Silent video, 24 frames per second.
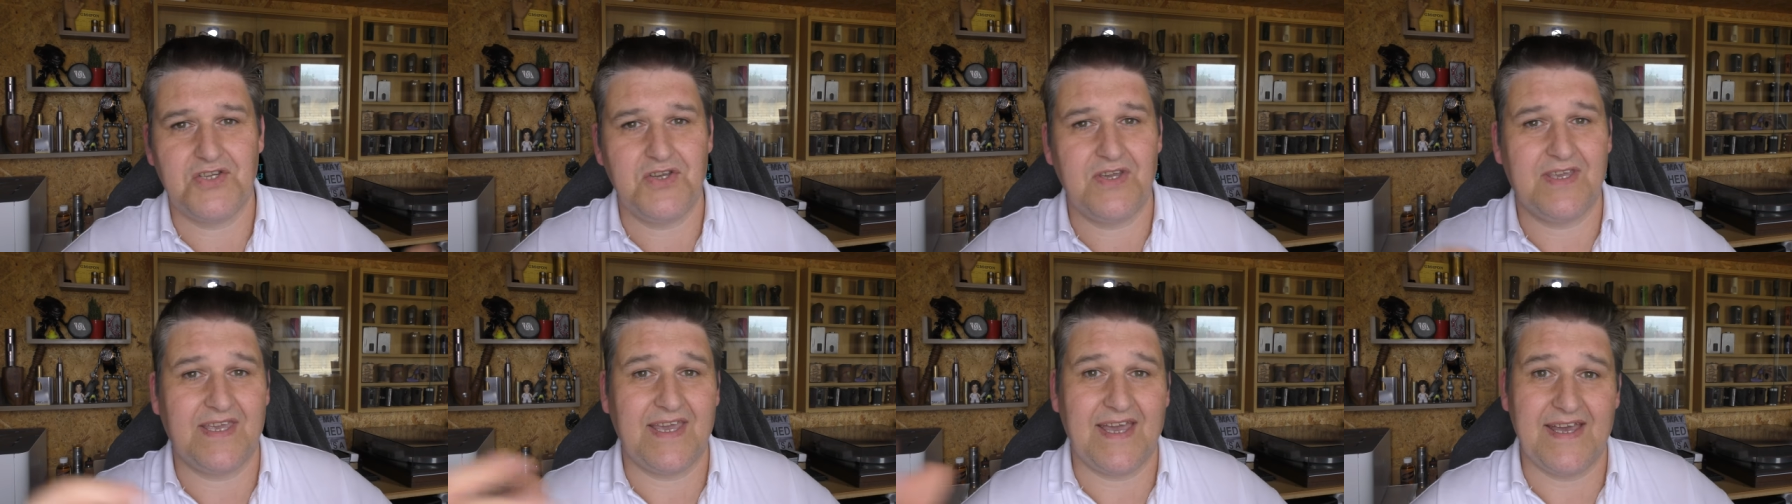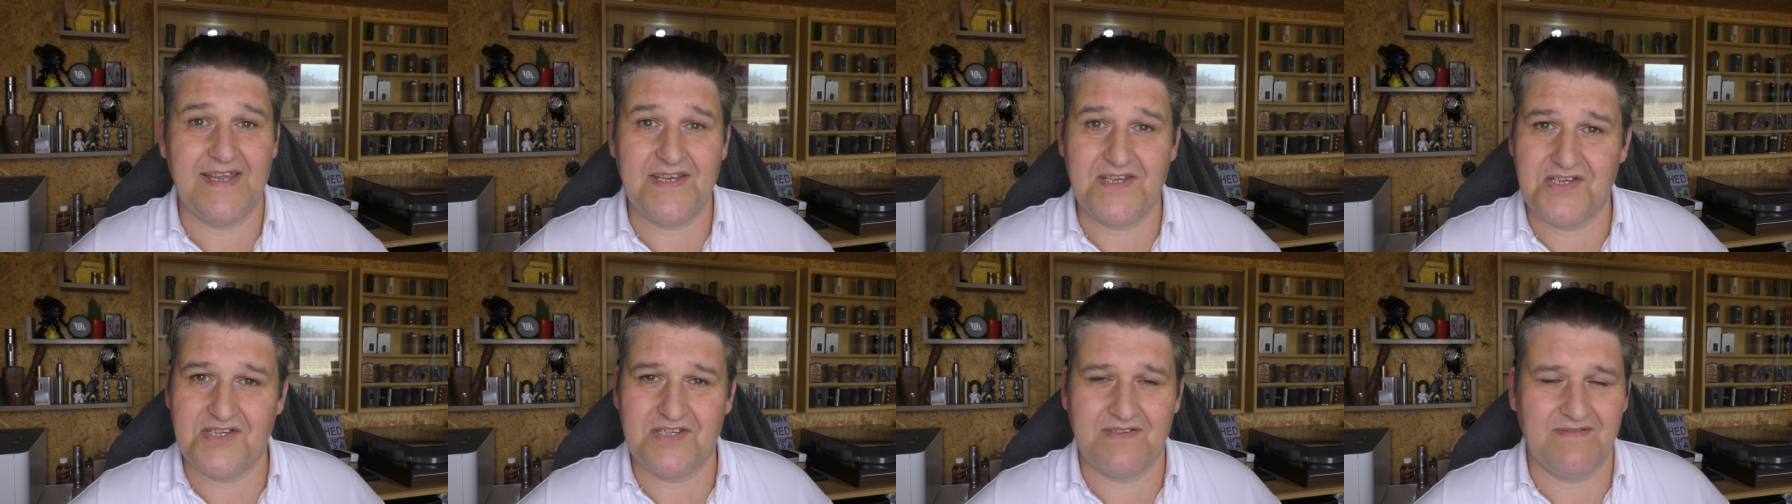you
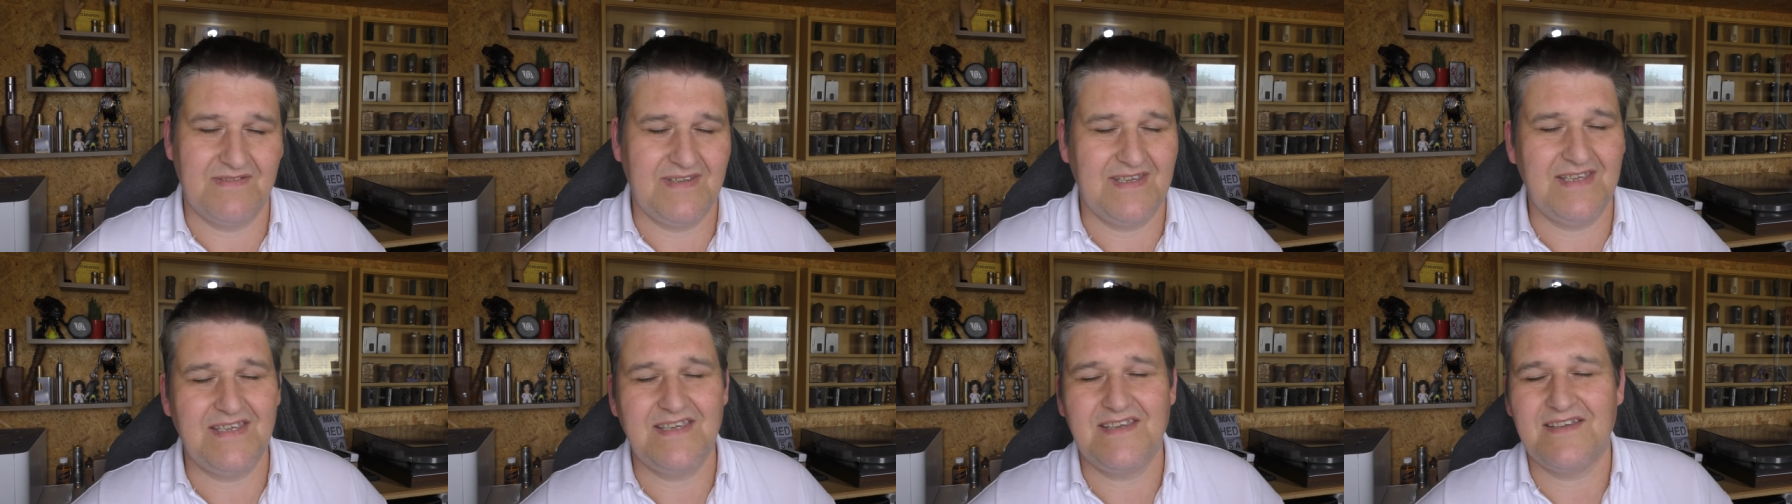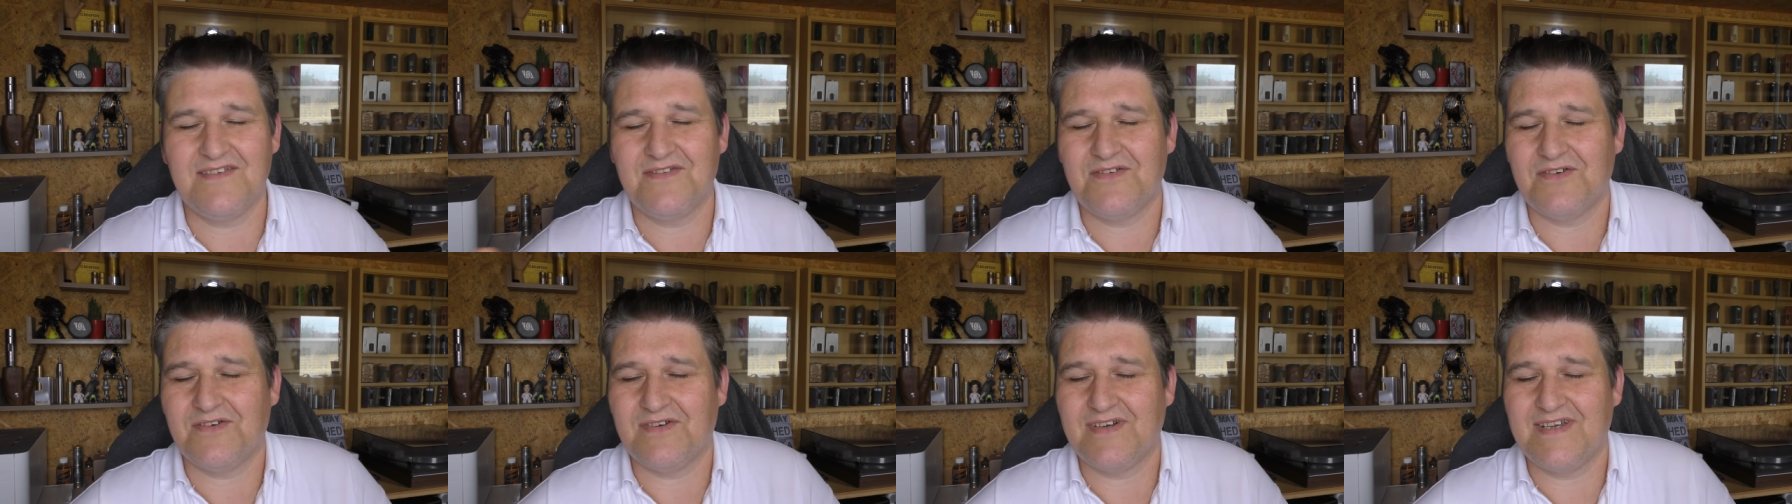can't,
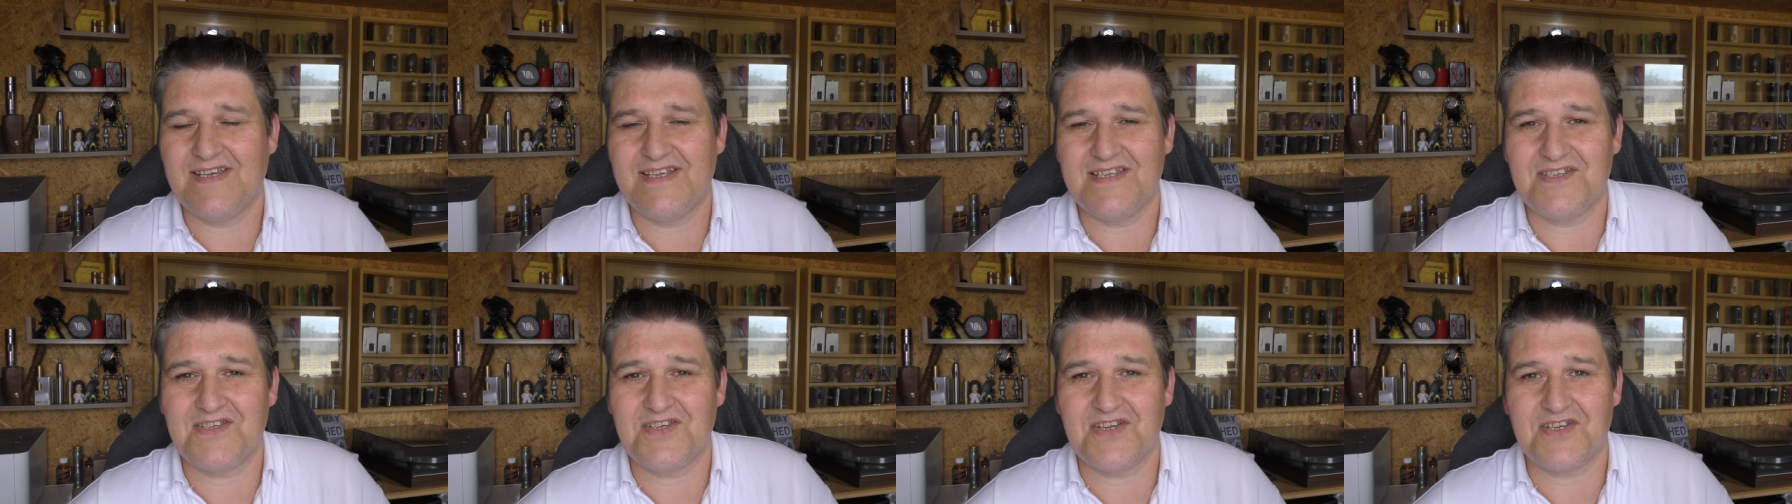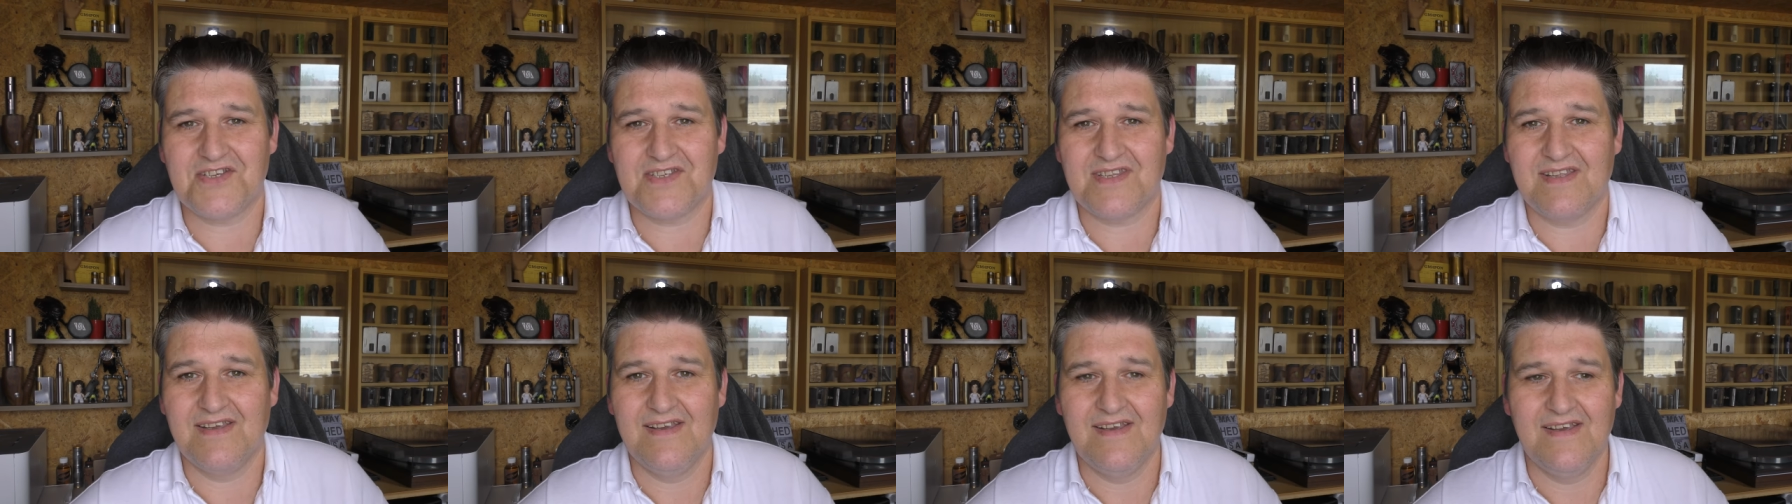it's
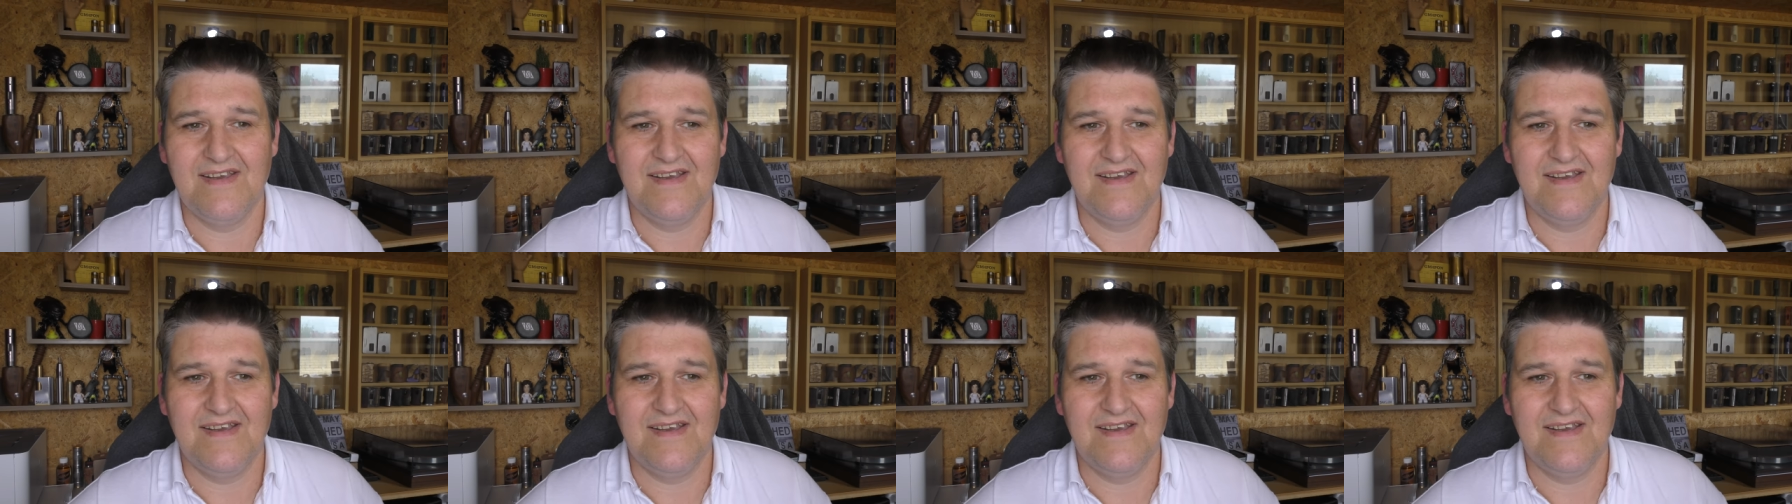just,